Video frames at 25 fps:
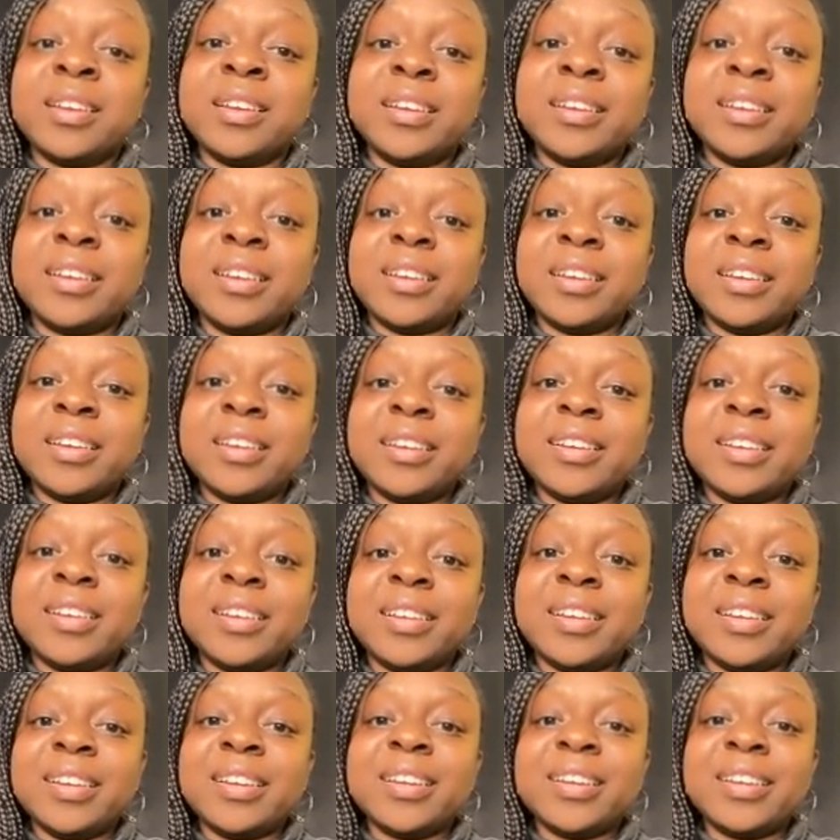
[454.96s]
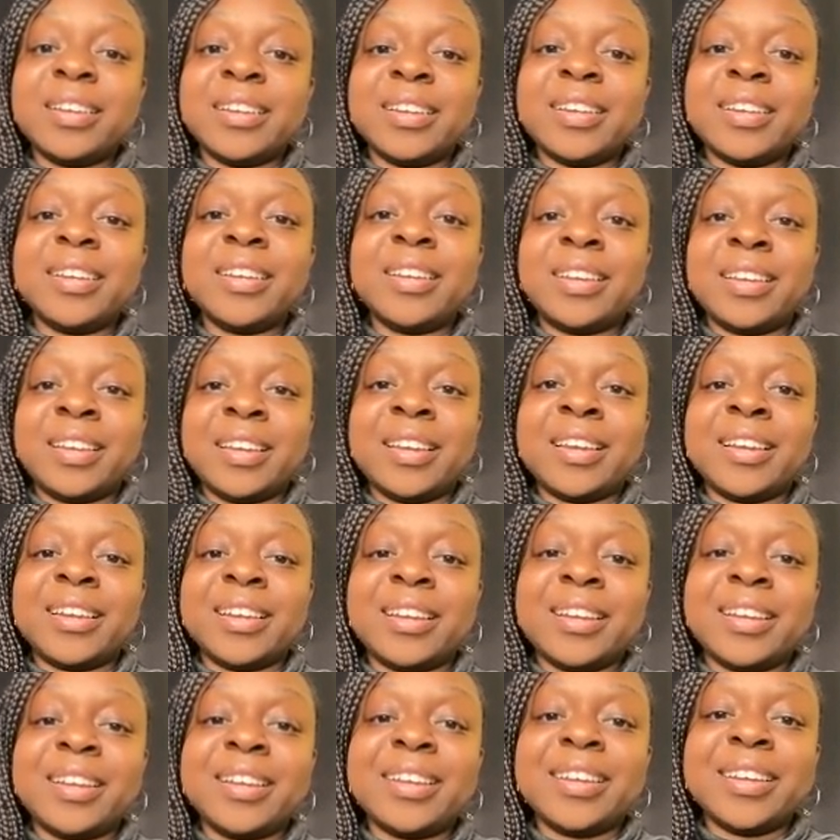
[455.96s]

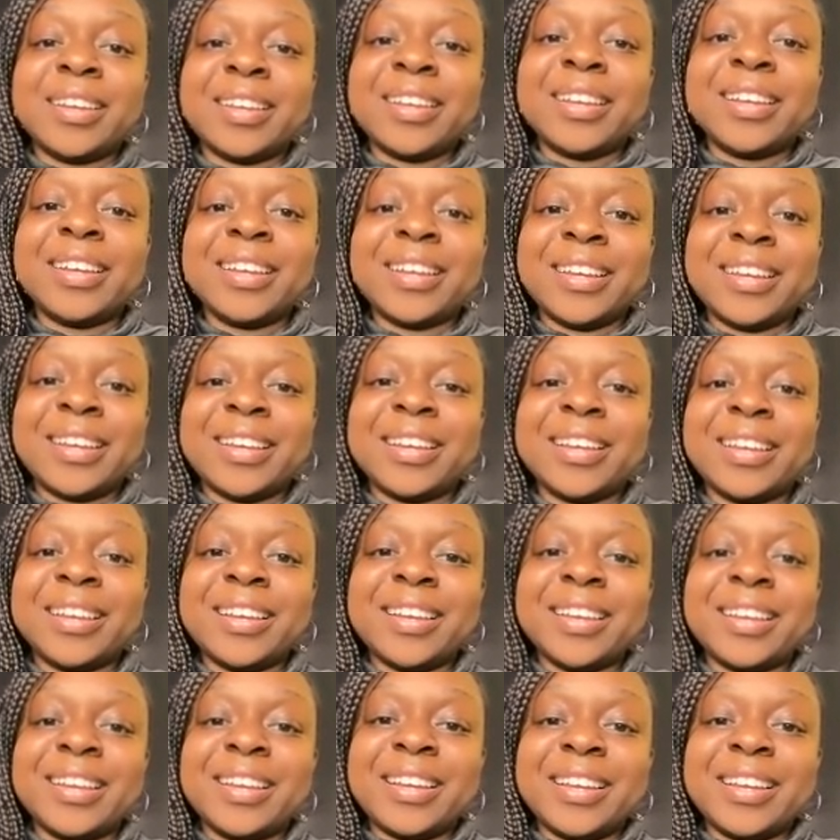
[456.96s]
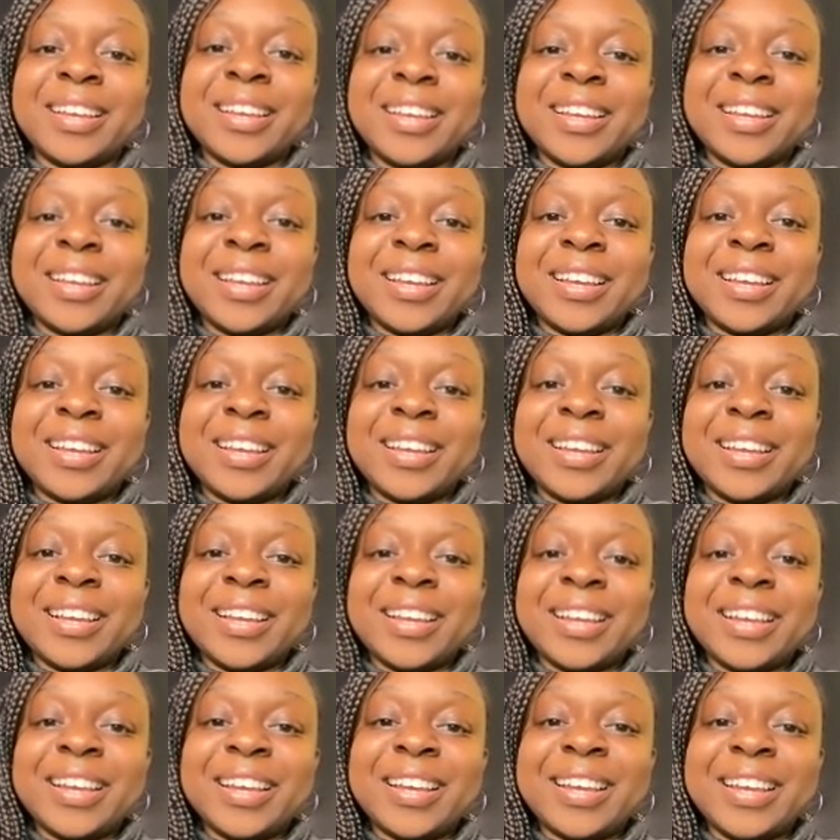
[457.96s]

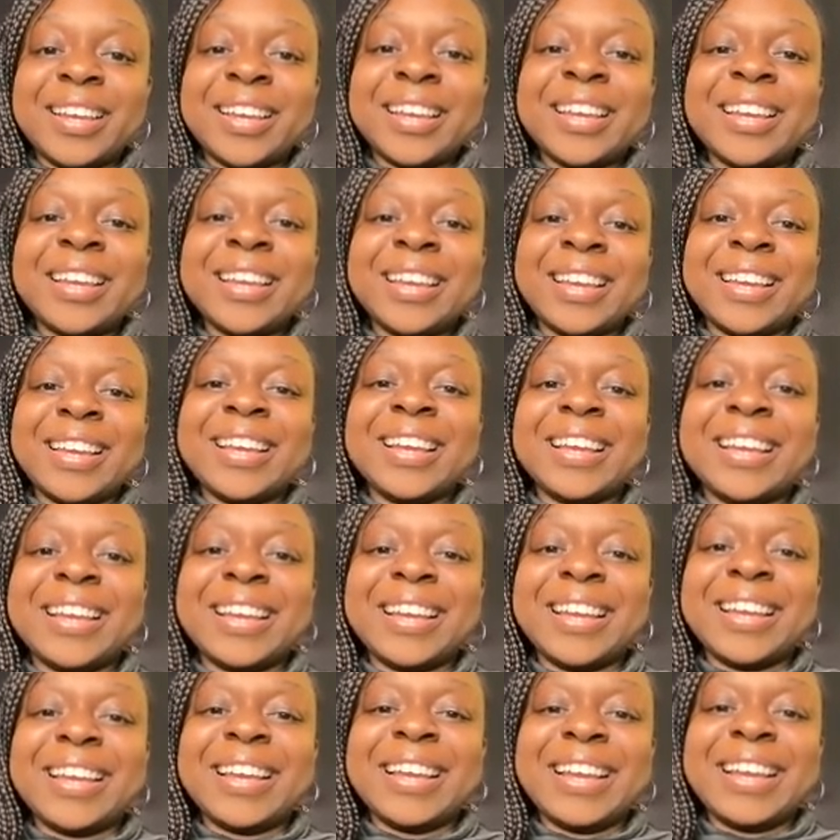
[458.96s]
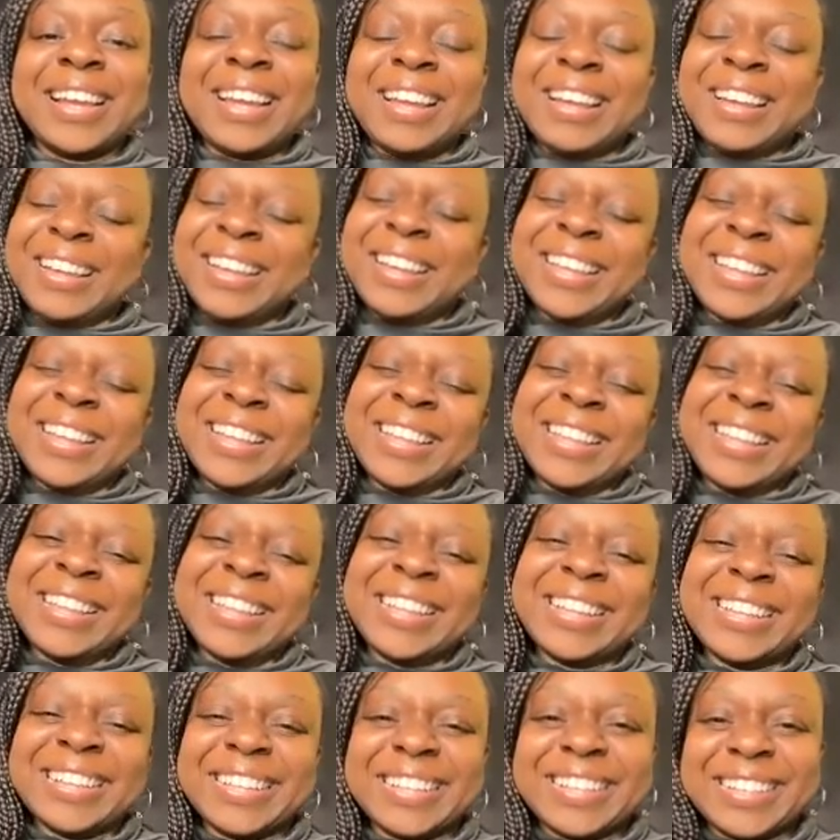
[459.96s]

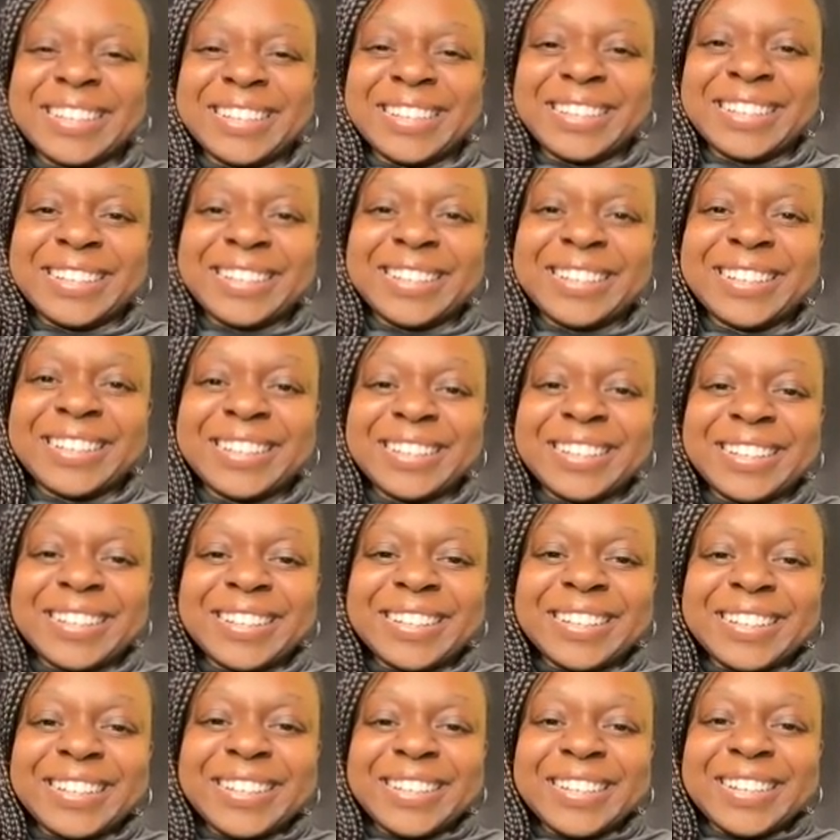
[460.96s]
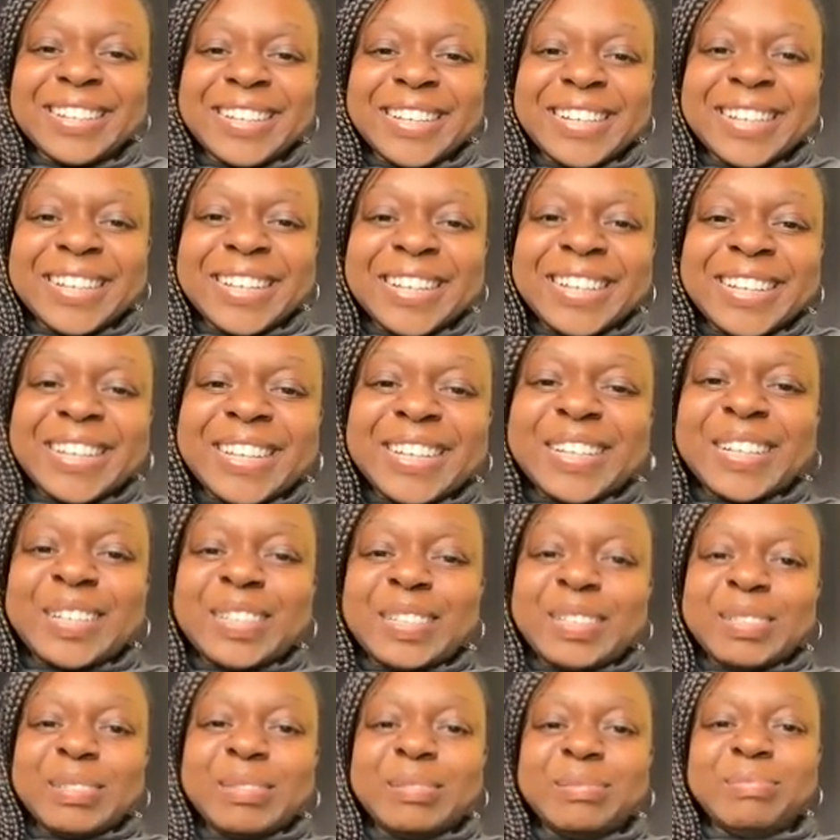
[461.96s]
No words are spoken by the person on screen.